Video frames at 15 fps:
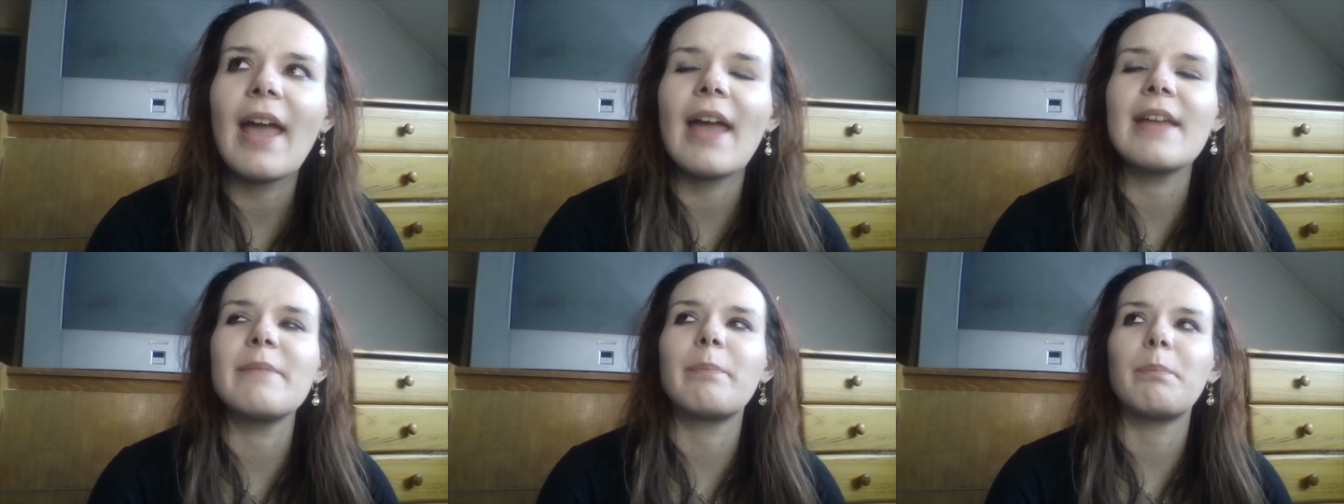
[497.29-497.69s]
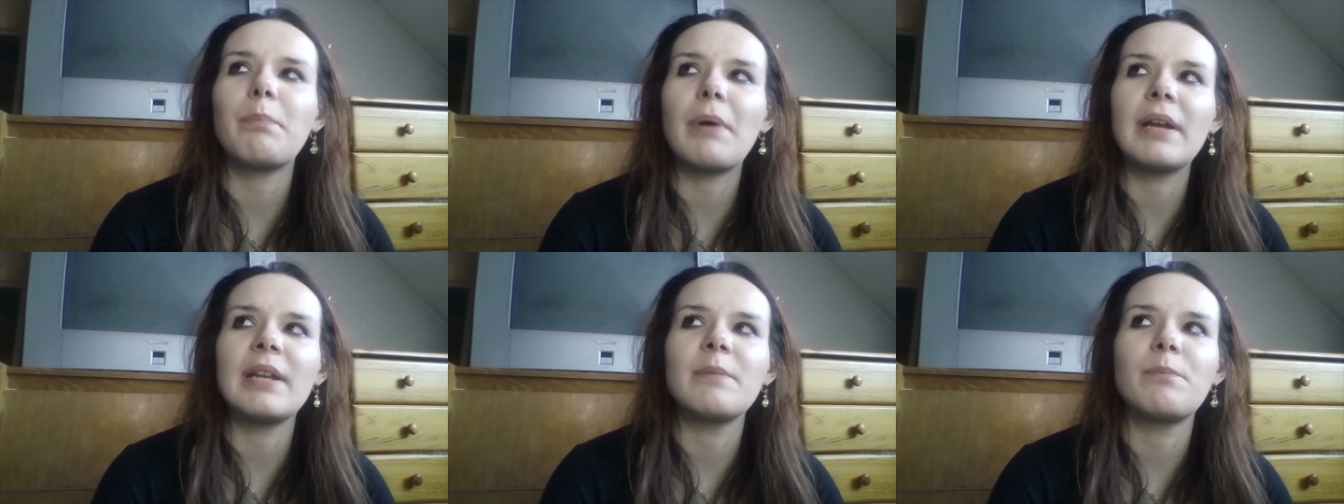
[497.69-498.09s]
And
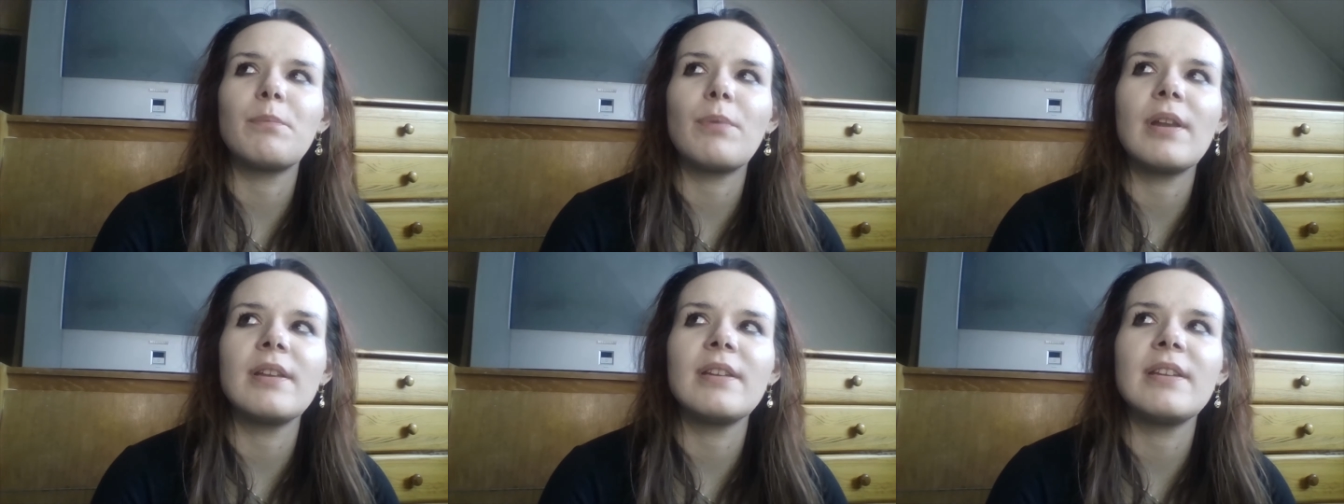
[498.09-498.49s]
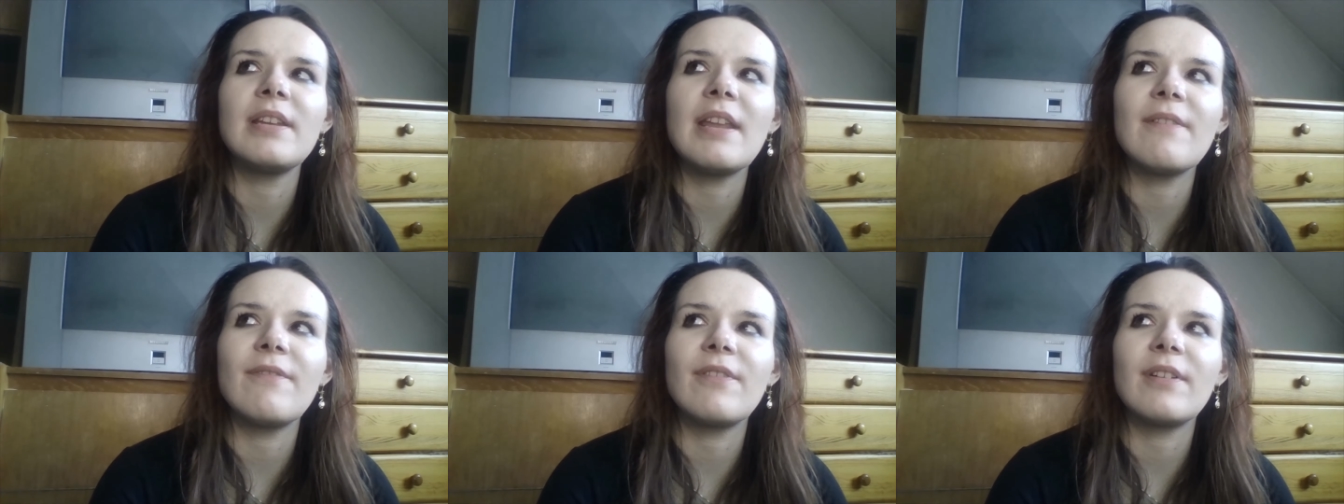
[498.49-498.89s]
Pan and Pran
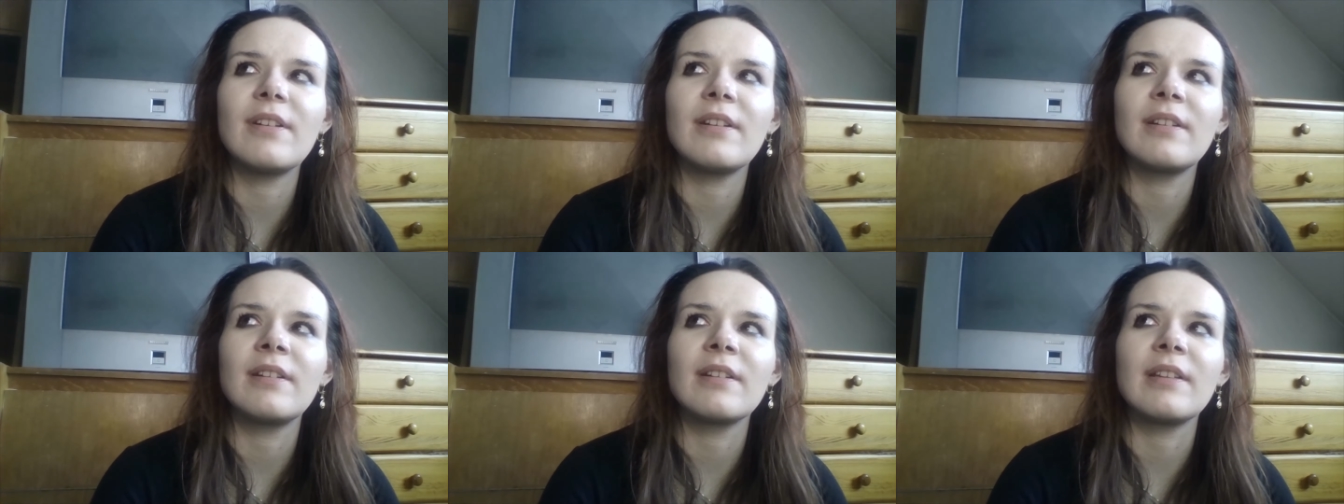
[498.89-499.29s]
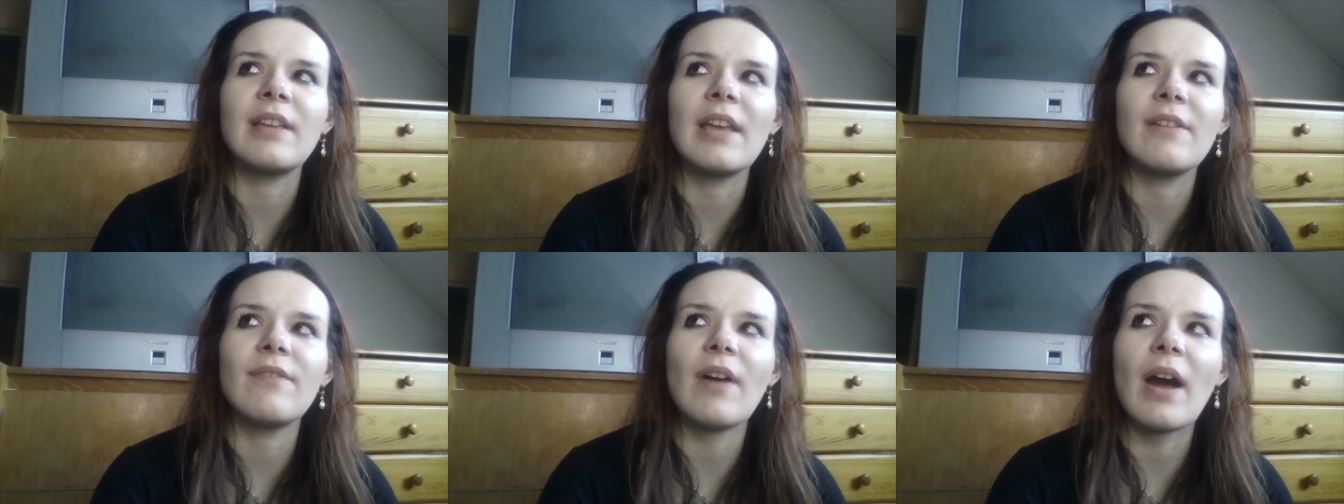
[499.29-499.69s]
never
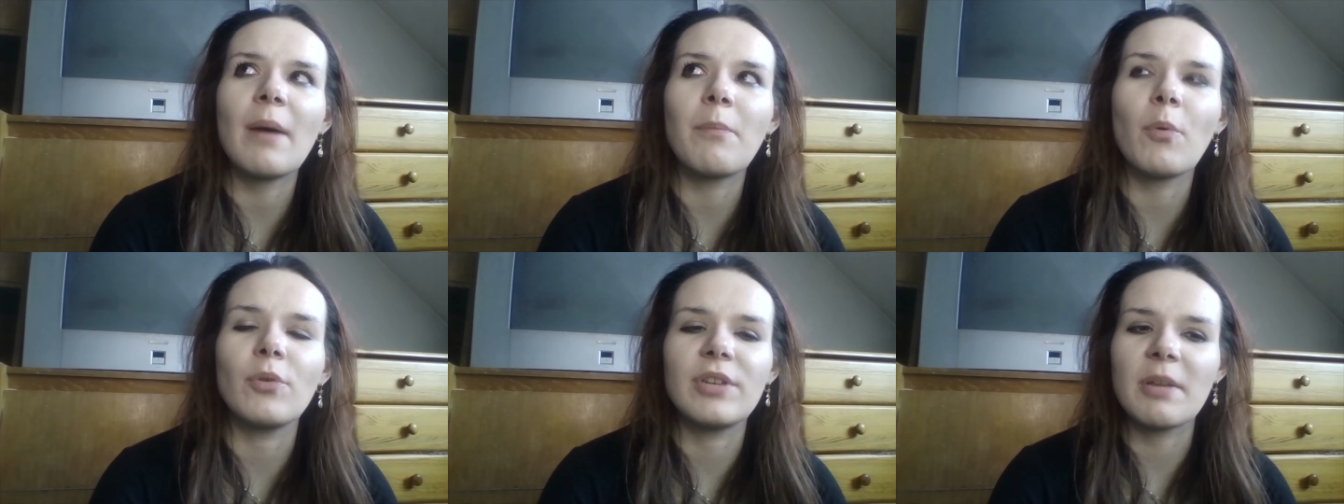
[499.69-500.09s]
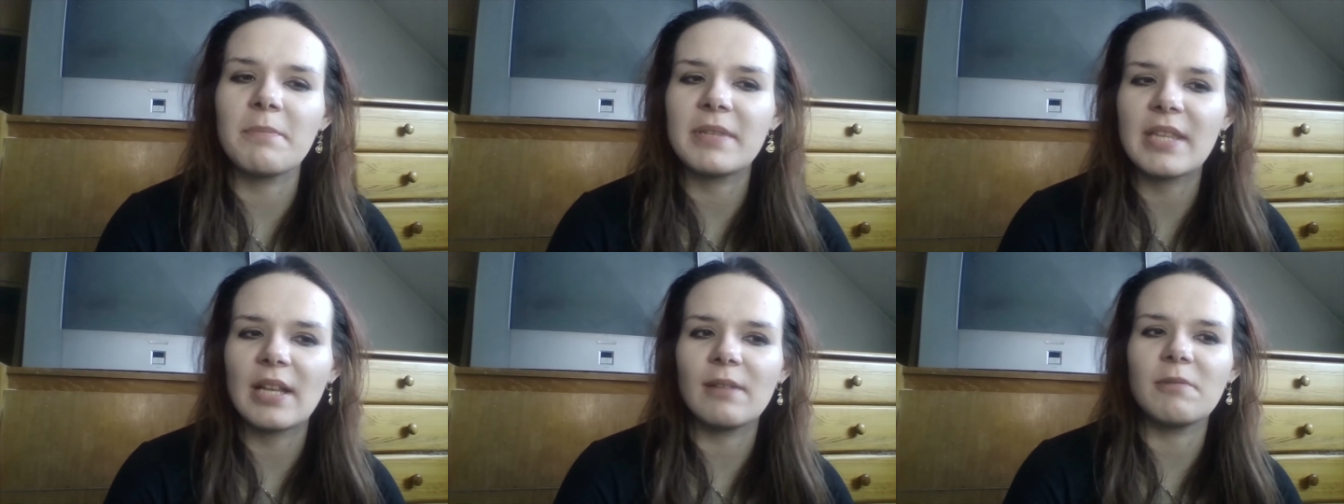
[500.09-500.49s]
gave up on
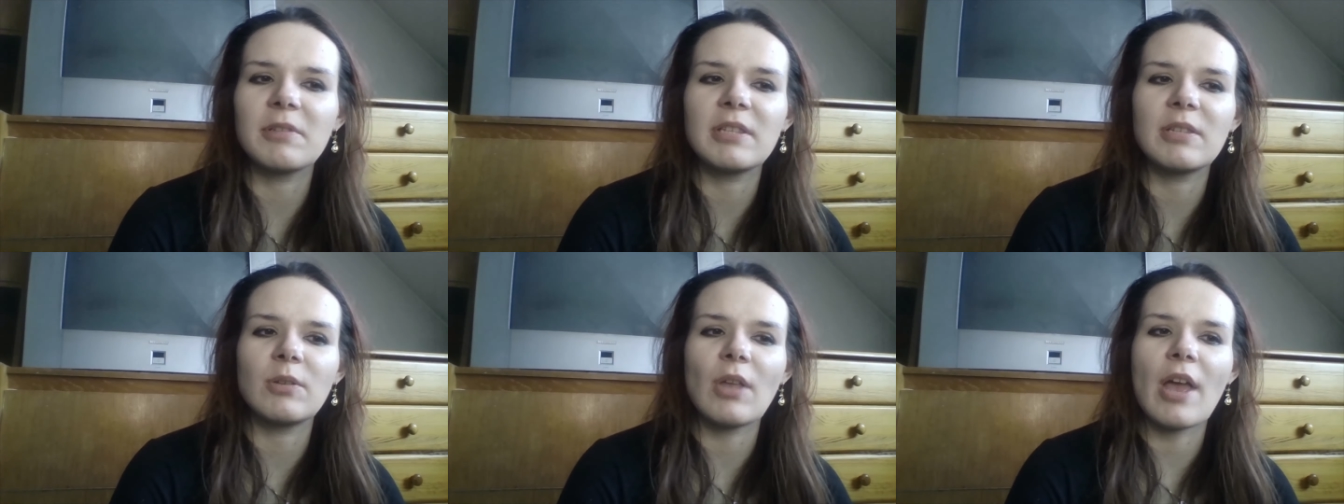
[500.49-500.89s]
themselves,